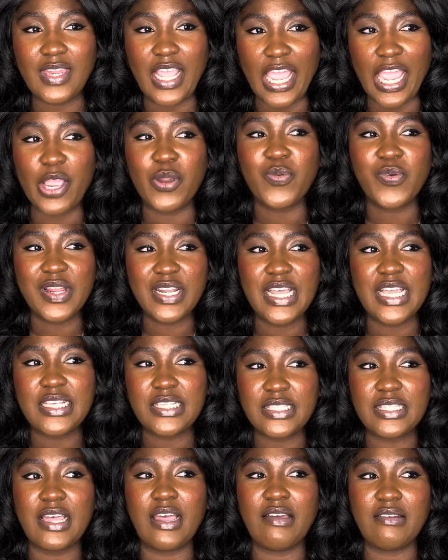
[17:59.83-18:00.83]
I
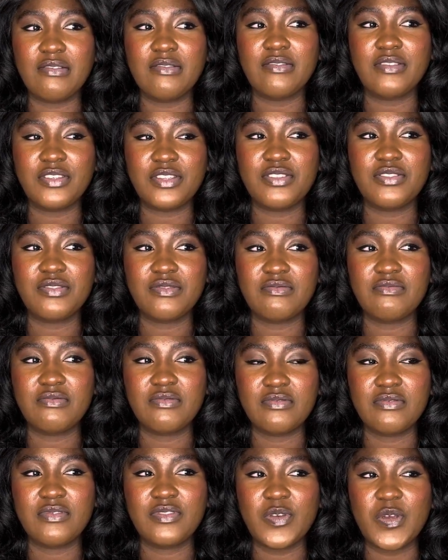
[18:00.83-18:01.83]
realized that
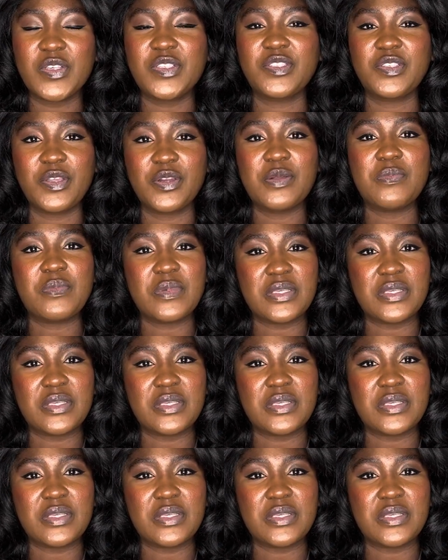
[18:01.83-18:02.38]
there are certain